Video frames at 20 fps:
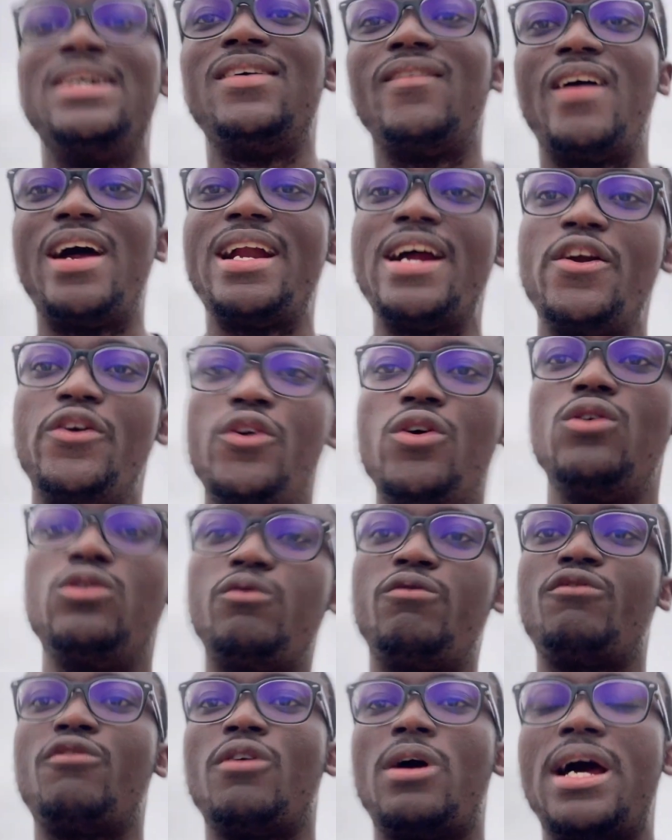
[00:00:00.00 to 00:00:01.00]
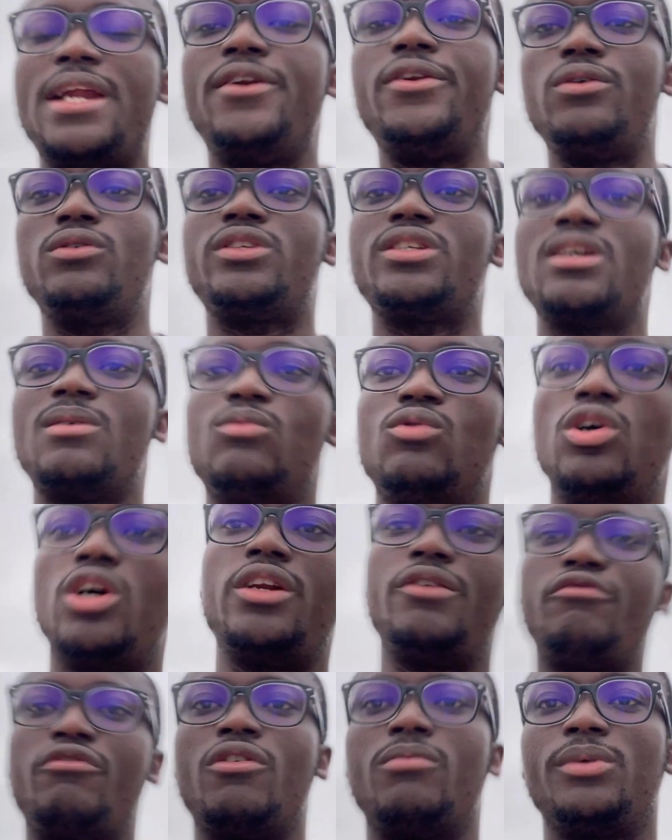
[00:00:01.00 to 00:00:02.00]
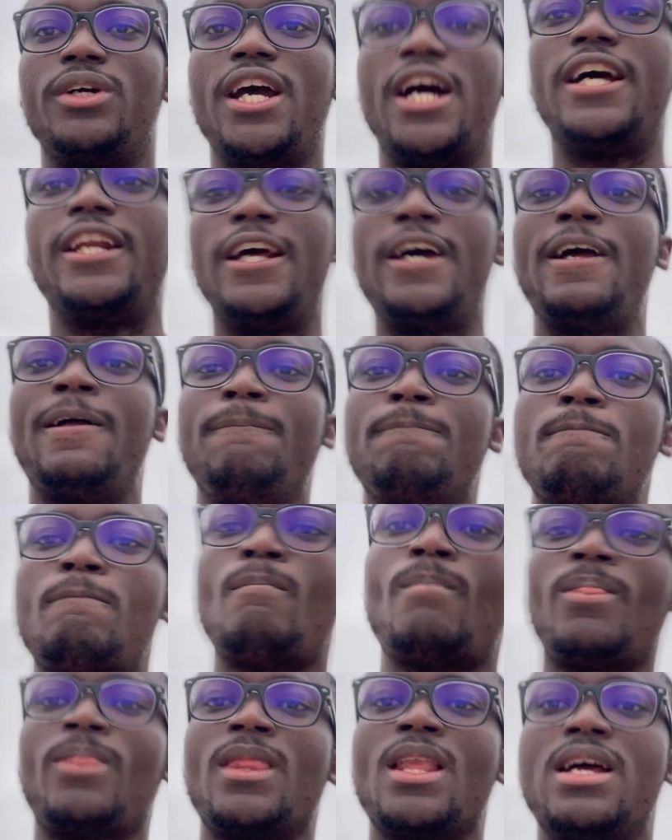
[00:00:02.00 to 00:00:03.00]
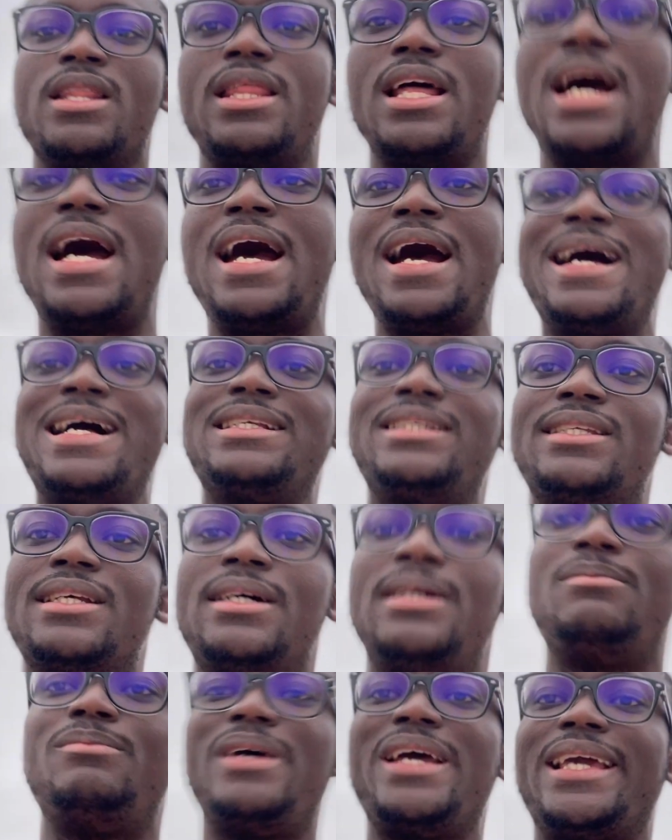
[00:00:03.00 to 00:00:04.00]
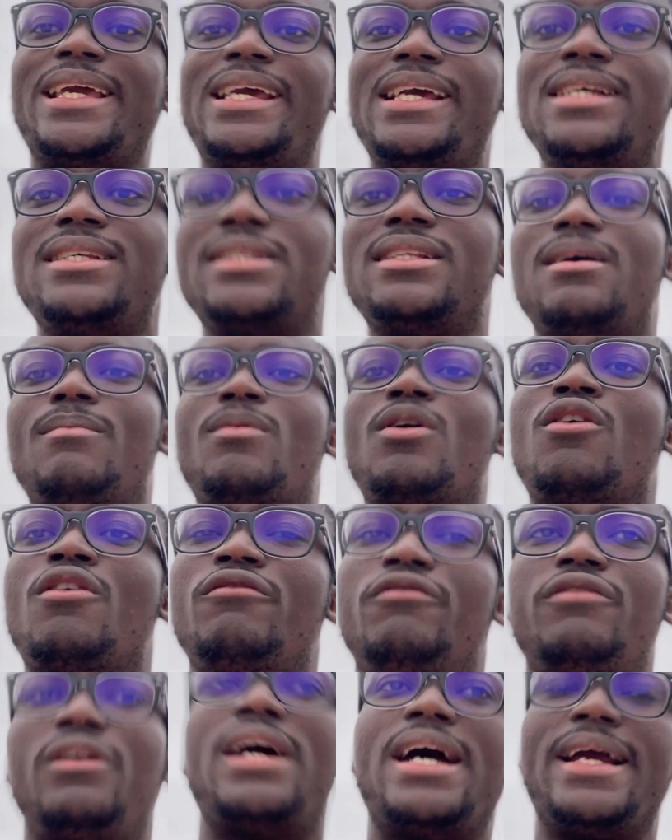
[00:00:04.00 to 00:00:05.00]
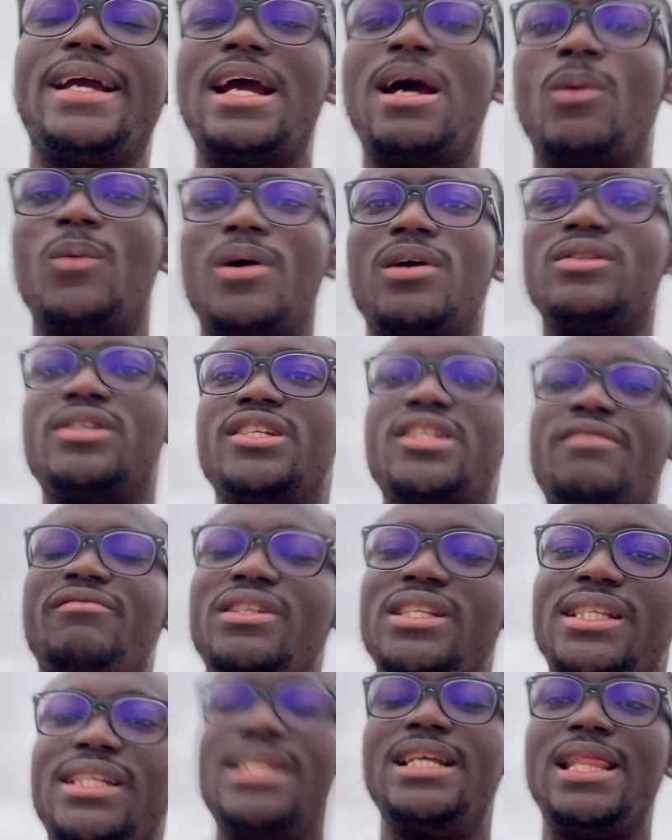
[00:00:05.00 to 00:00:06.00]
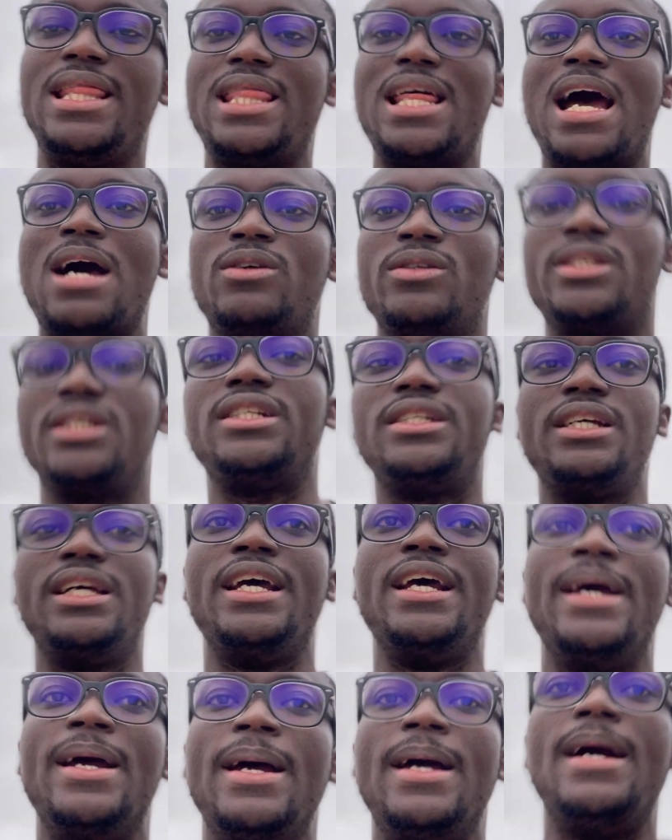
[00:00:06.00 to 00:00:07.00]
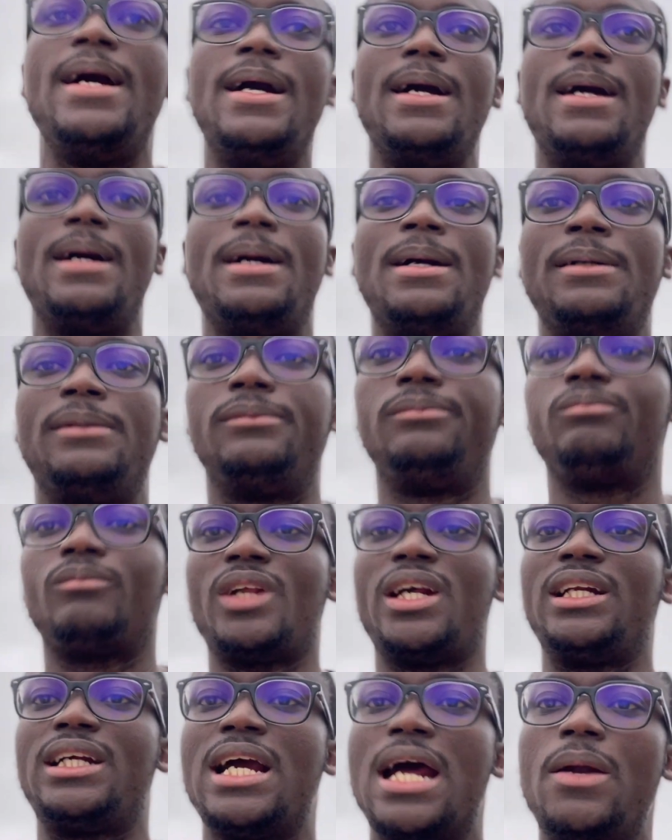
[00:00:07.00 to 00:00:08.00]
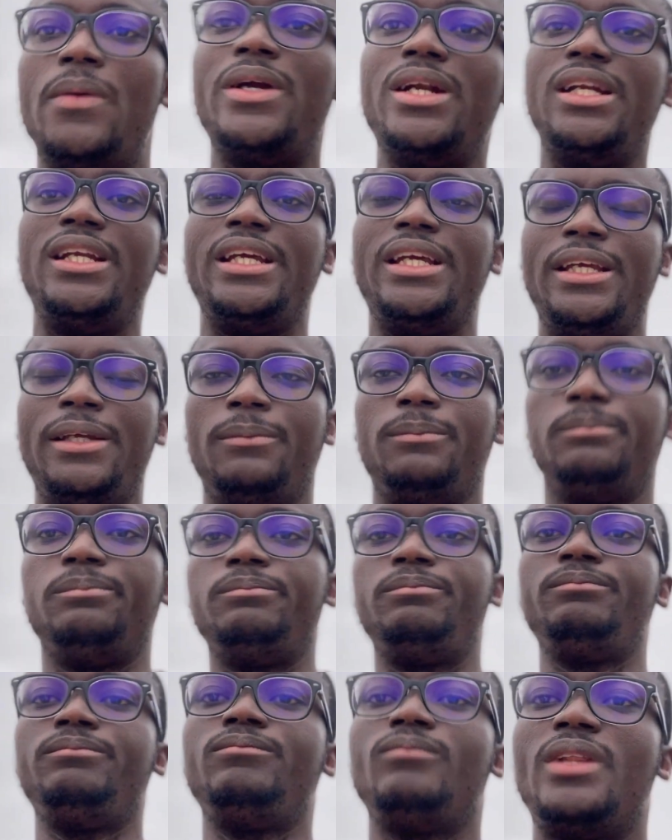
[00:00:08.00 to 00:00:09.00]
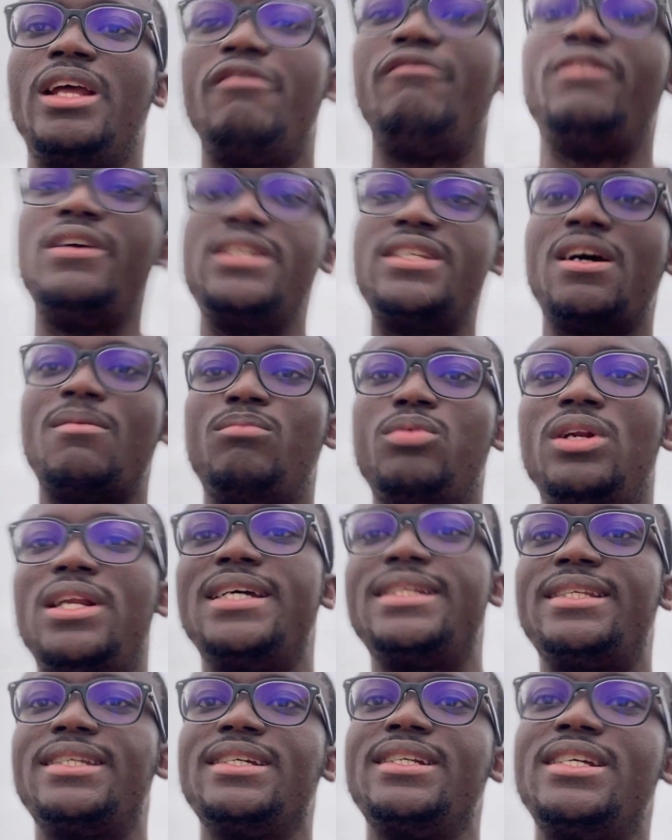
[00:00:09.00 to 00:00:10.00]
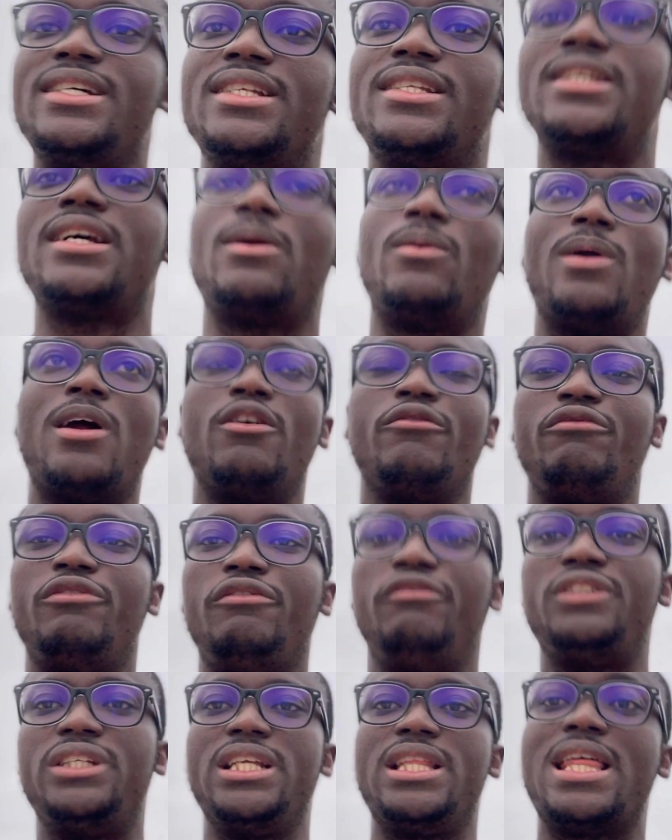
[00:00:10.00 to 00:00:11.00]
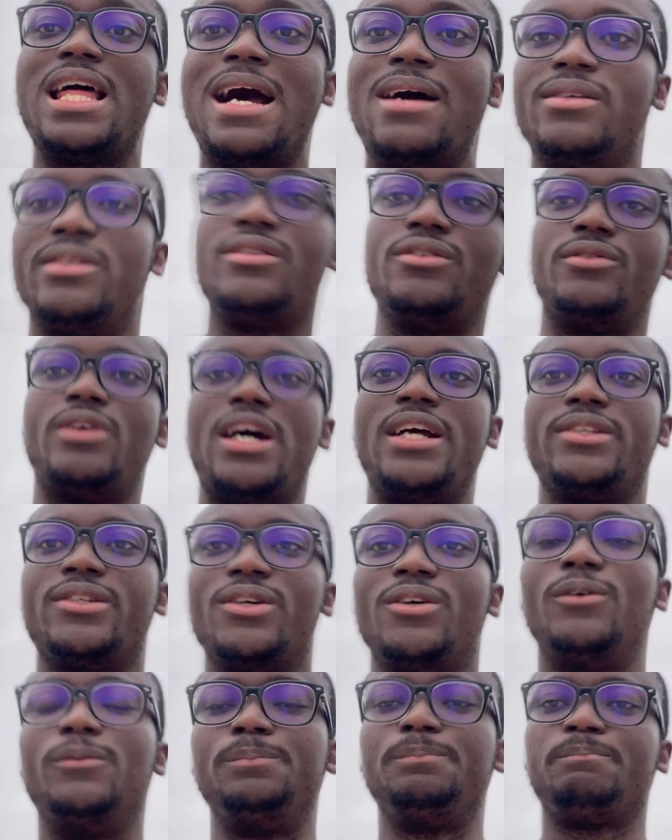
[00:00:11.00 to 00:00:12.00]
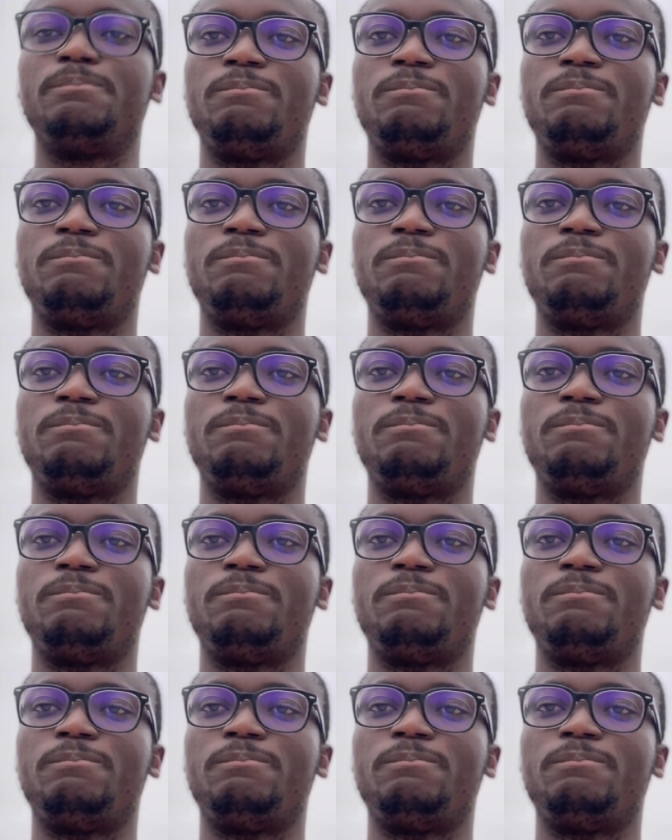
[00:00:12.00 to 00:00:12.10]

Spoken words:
right? I know someone from Ghana that has a case number of like around 17,000, and currently the visa bulletin is around 50,000, right? So